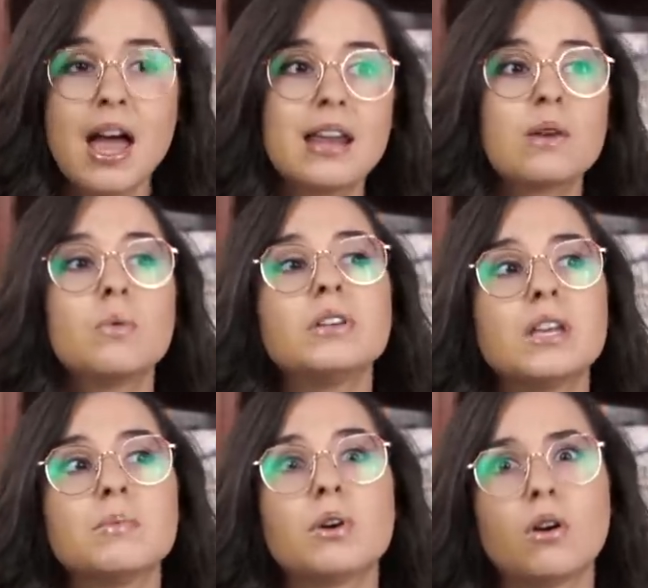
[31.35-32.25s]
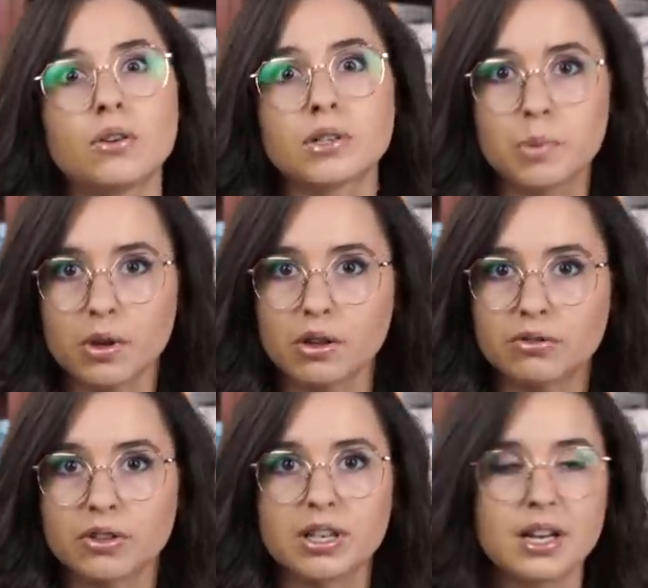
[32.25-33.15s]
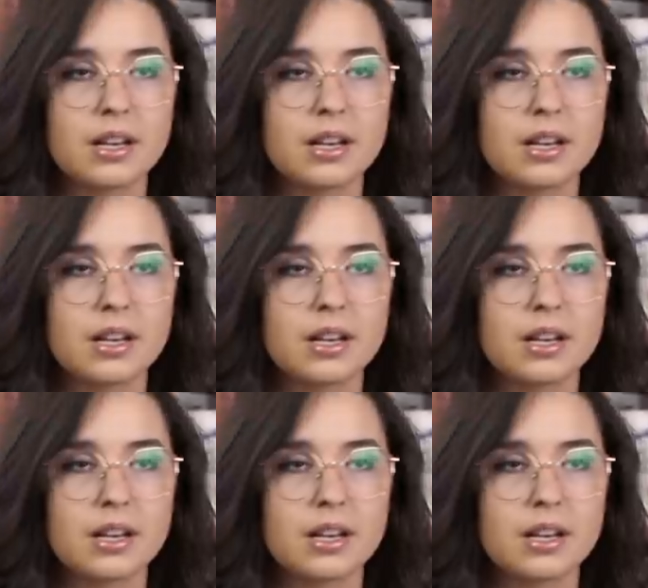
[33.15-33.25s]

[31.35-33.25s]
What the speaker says: And I will keep it all spoiler free.